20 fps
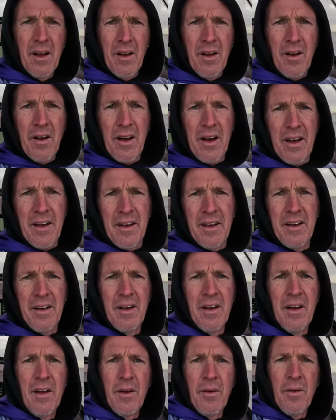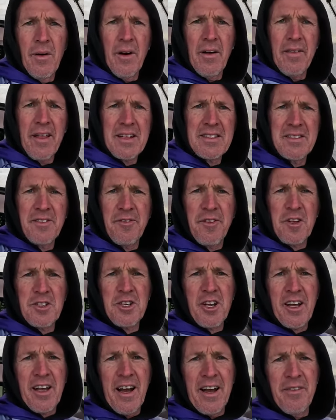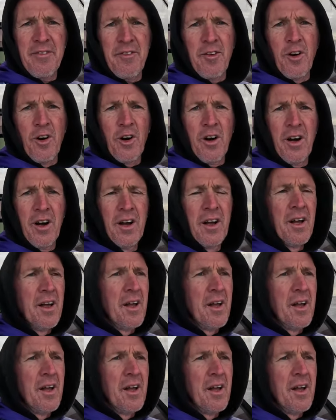All right. Well, that's the fish I came for.